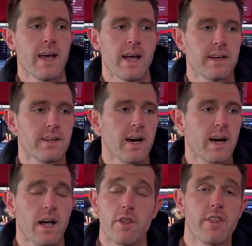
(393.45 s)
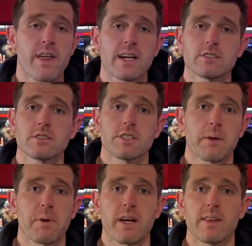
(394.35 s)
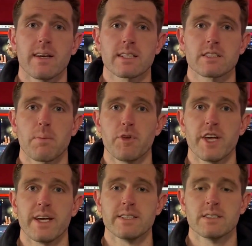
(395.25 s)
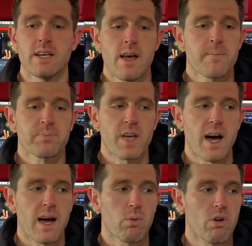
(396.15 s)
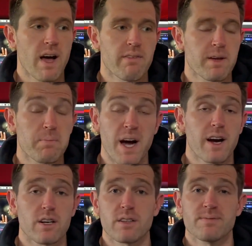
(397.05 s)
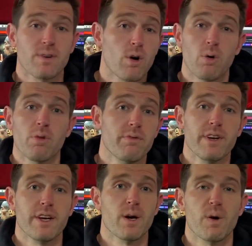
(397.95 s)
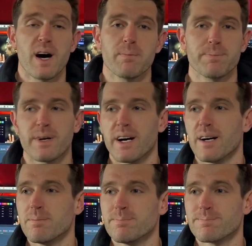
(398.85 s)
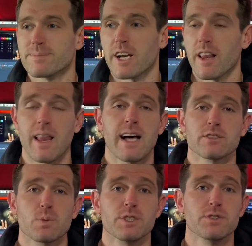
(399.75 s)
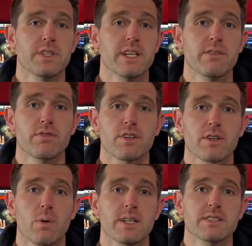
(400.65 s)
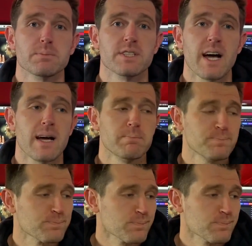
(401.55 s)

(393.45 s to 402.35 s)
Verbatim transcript: And uh, other than that, just check back in the next couple days. I will have a buyer hold video up, um, kind of the last one you need for quite some time.